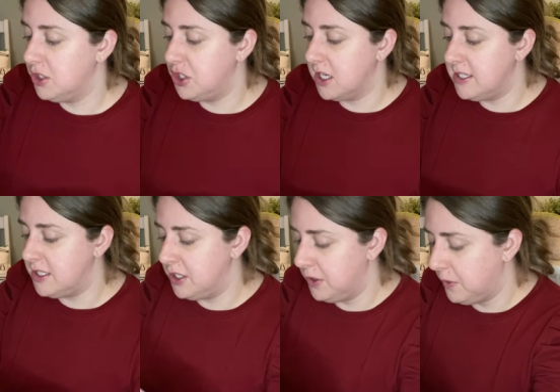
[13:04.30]

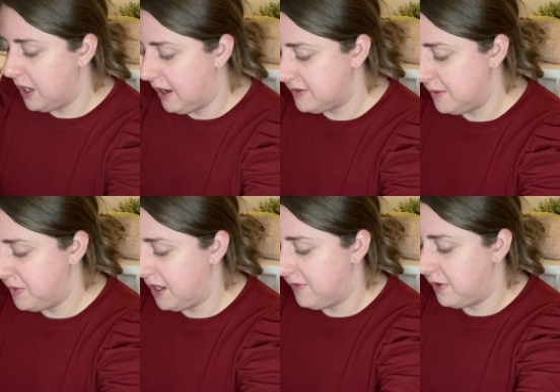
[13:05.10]
just to have
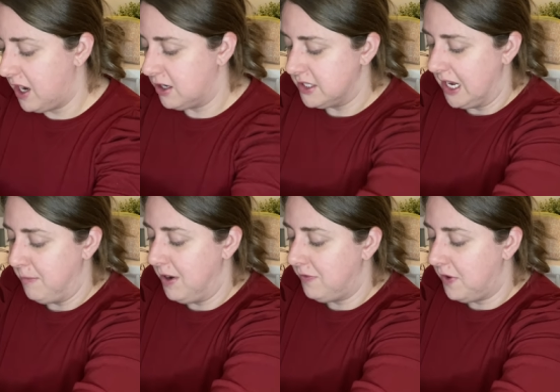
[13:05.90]
something for
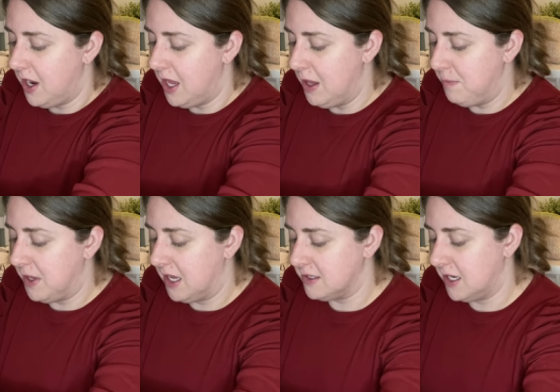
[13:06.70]
entertainment for him,
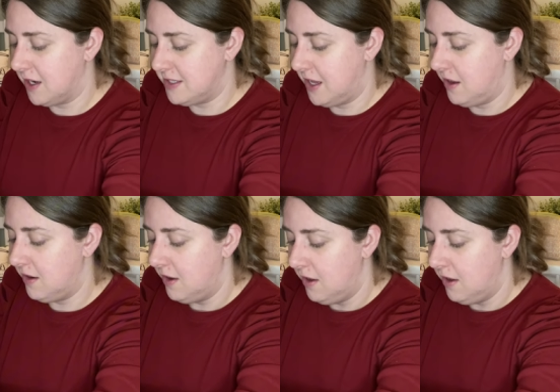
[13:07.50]
because like I said,